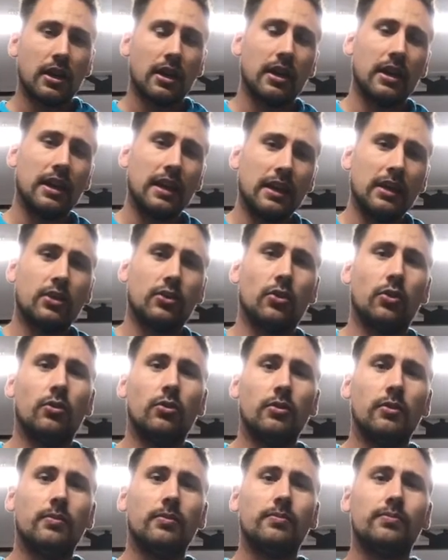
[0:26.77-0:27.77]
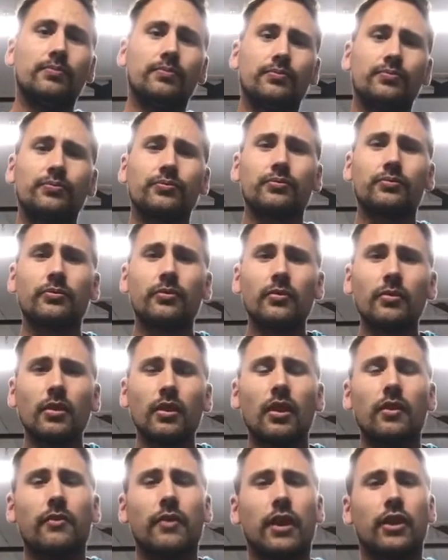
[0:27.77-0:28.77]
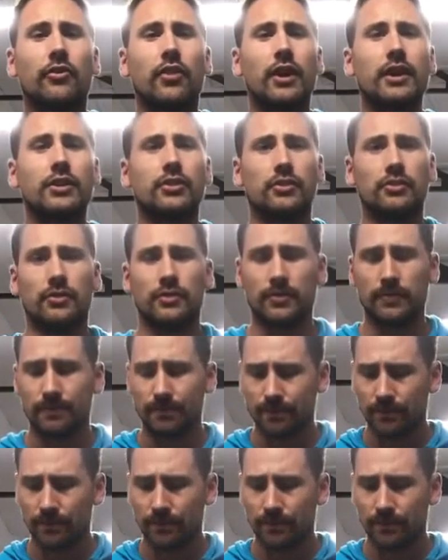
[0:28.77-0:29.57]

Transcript: legal federations.